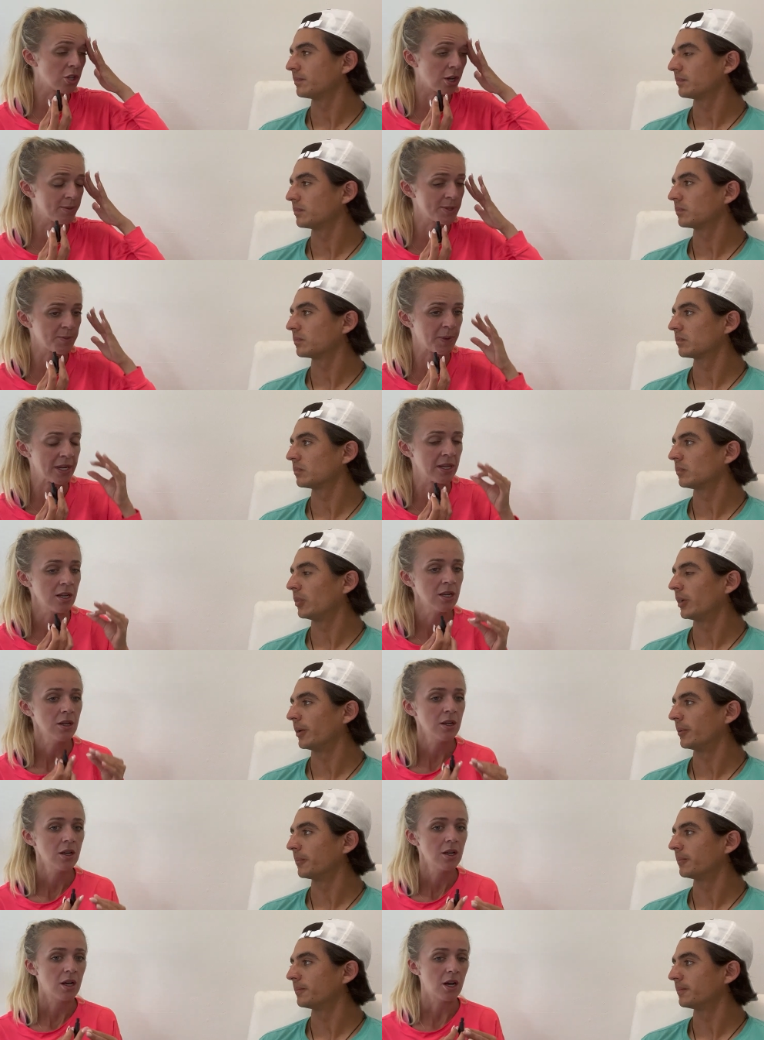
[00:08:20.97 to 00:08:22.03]
Speaker 1: the topspin.
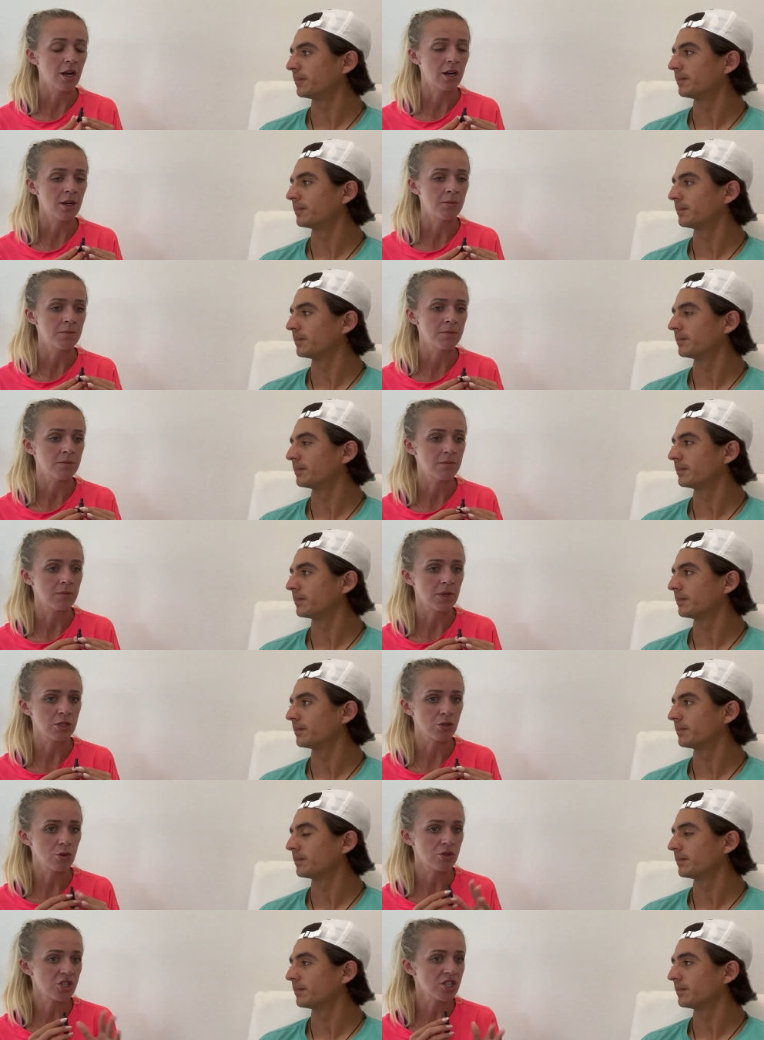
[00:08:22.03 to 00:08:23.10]
Um,
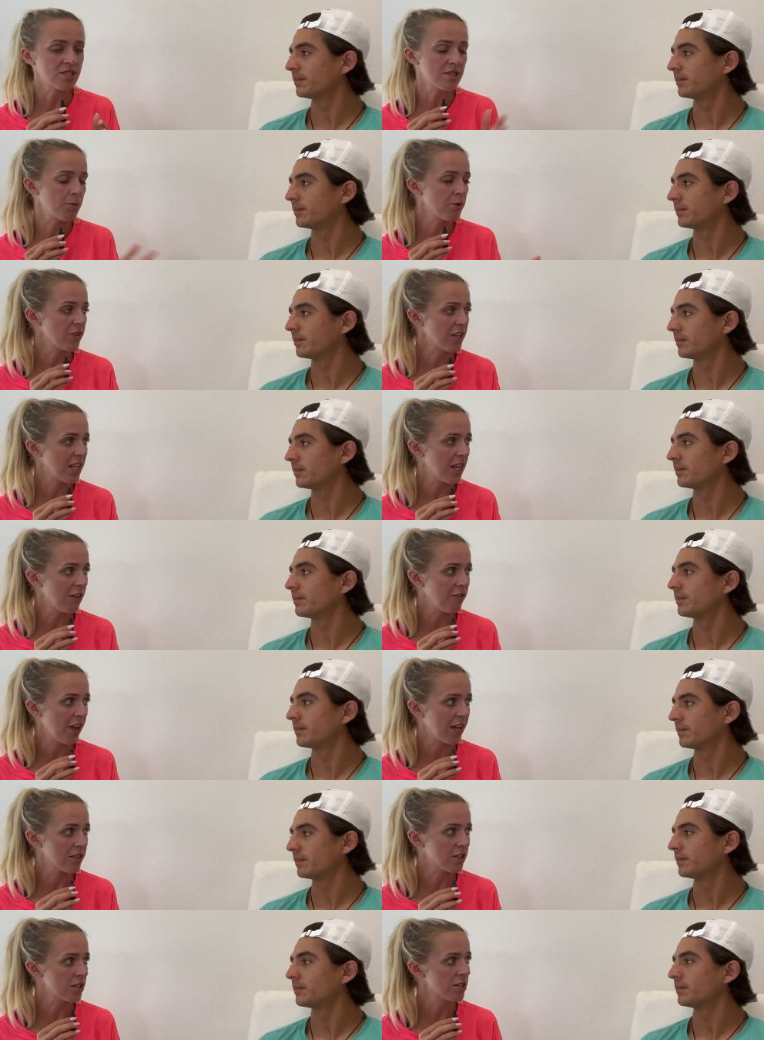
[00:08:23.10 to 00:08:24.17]
and those are some of the key
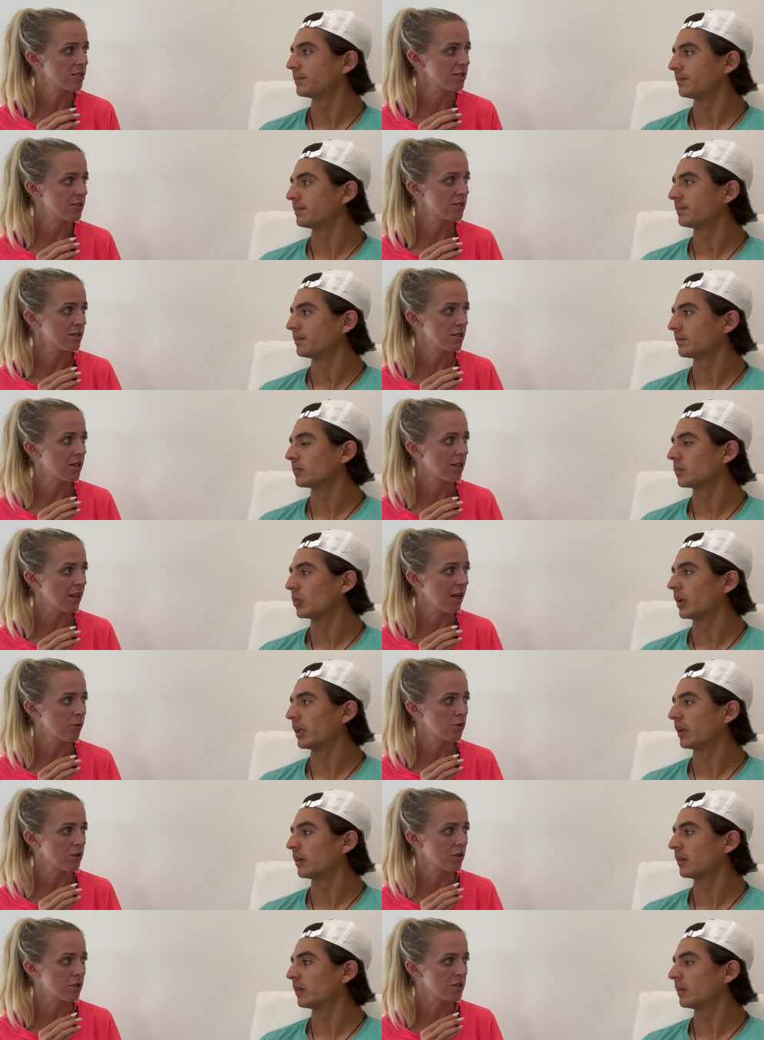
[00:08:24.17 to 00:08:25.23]
factors that I
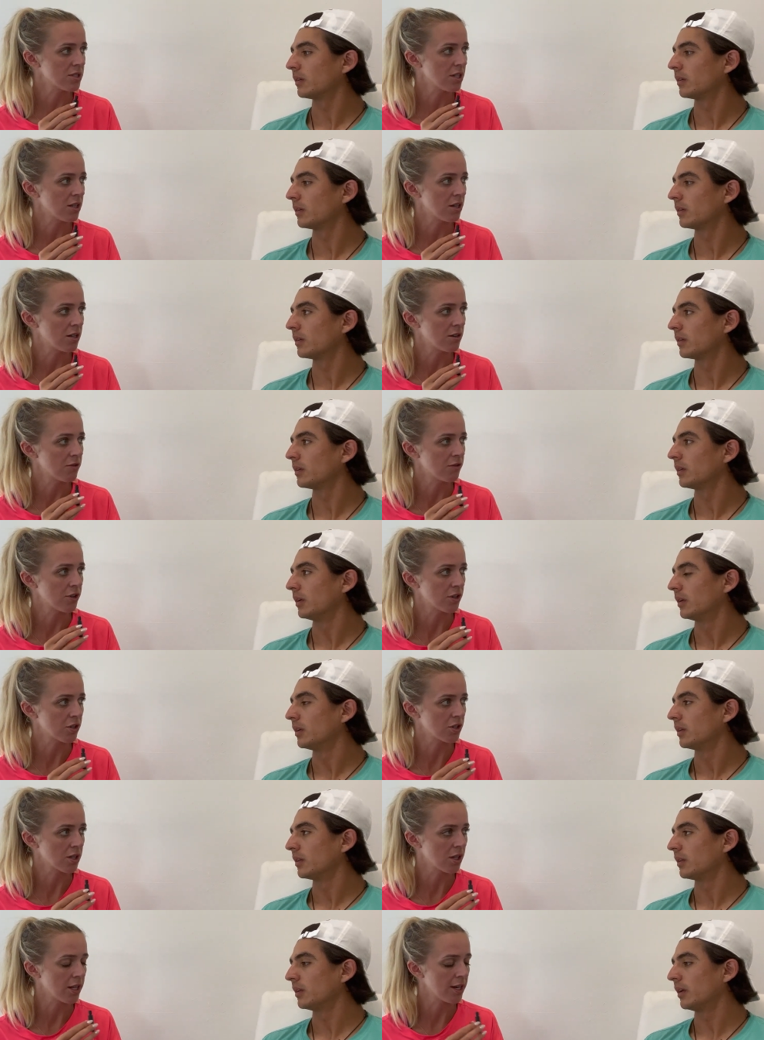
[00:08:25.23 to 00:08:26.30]
would consider for a
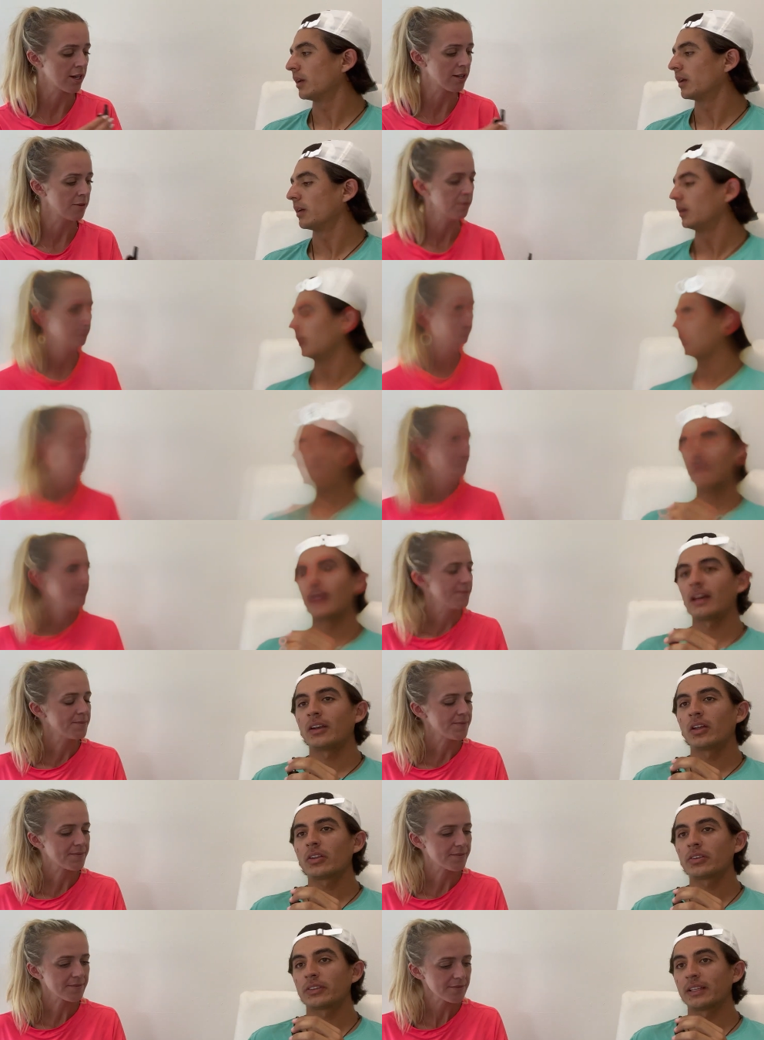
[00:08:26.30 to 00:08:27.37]
good clinic. Yeah.
Speaker 2: And
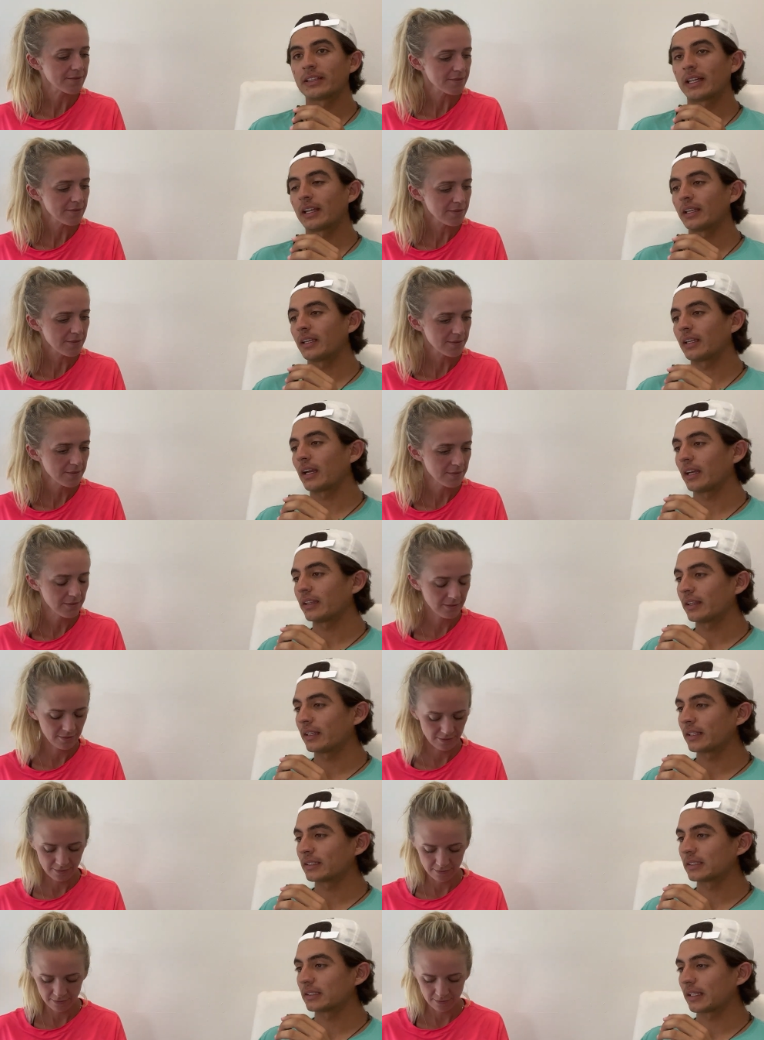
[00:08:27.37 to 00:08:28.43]
another thing that I, I
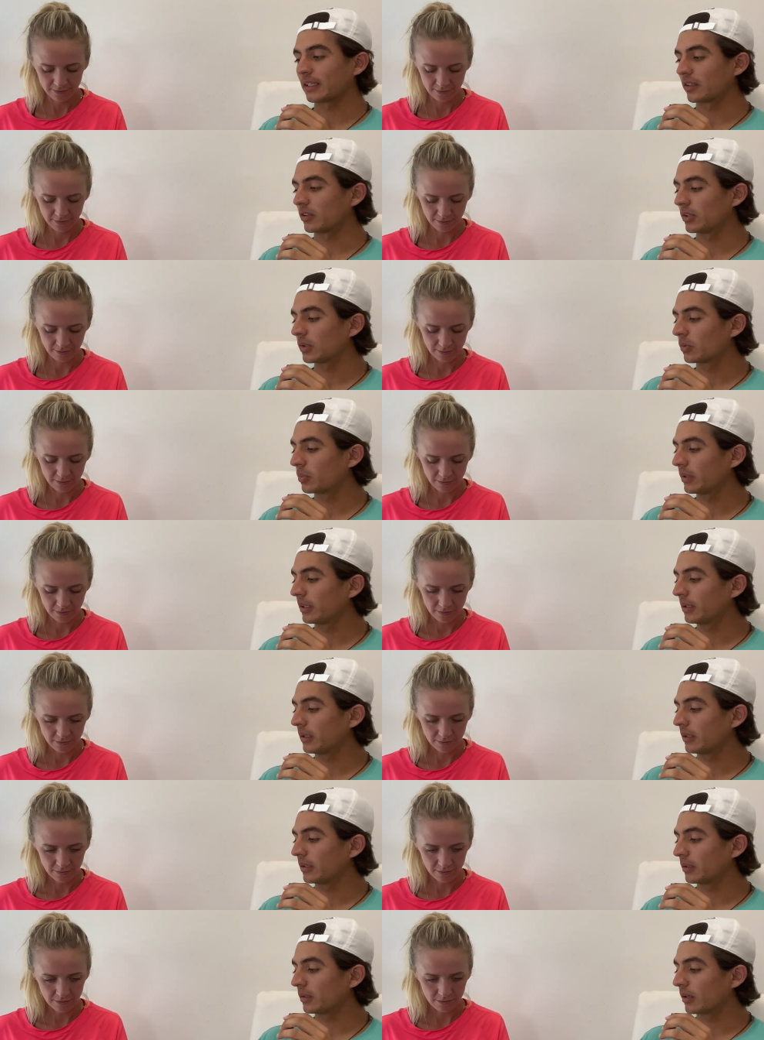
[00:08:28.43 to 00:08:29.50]
think it's like you're
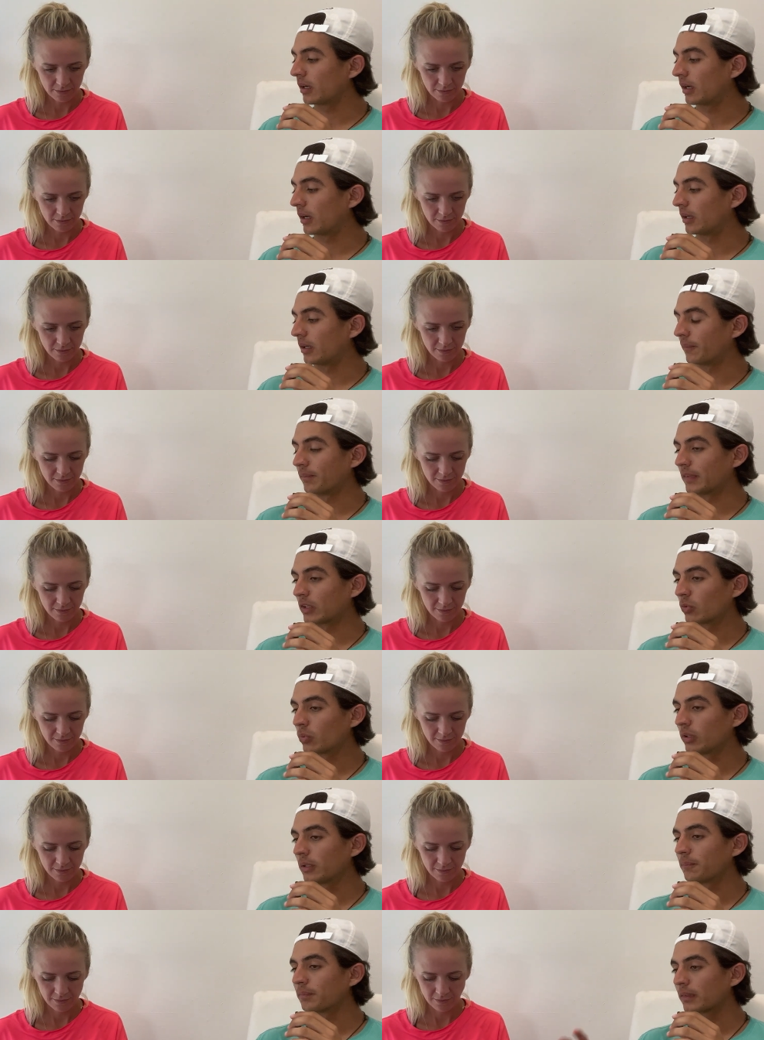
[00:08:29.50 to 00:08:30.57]
really, um, like you
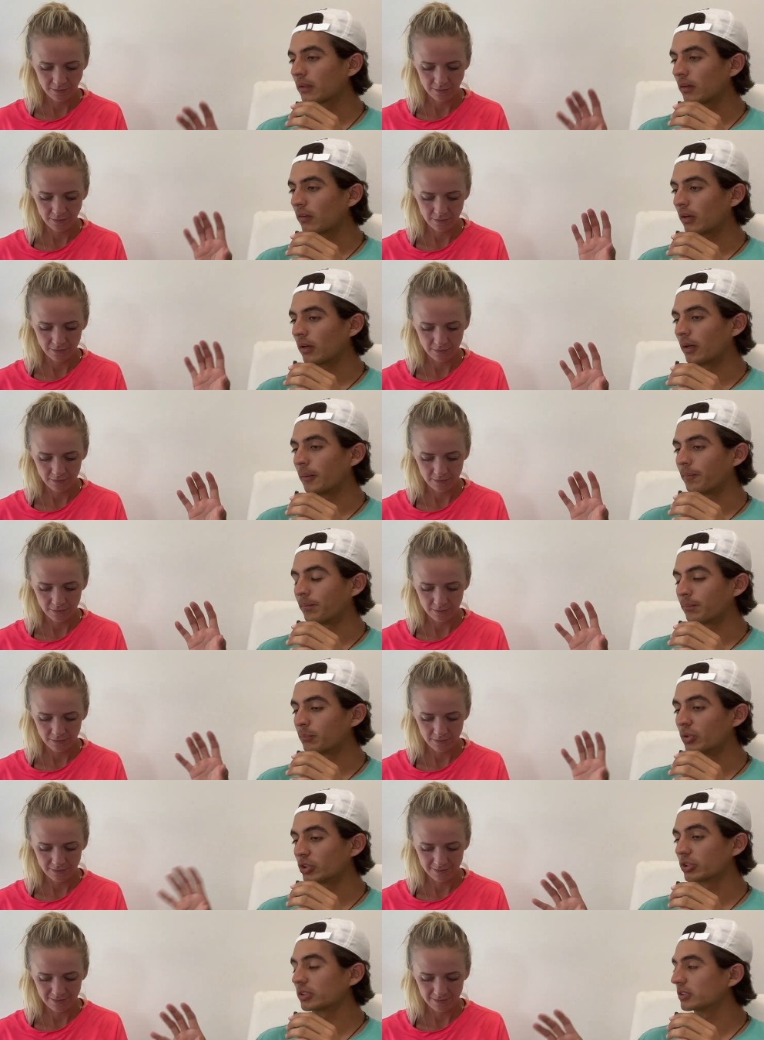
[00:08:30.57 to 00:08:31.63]
really um,
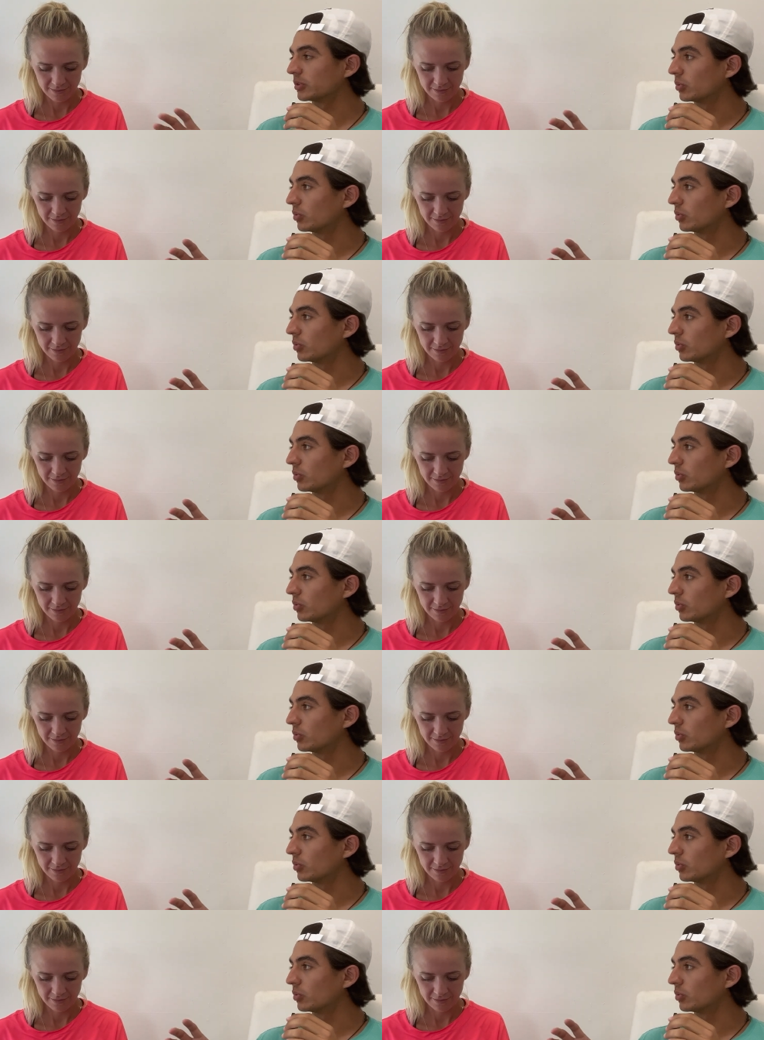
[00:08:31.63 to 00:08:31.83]
push us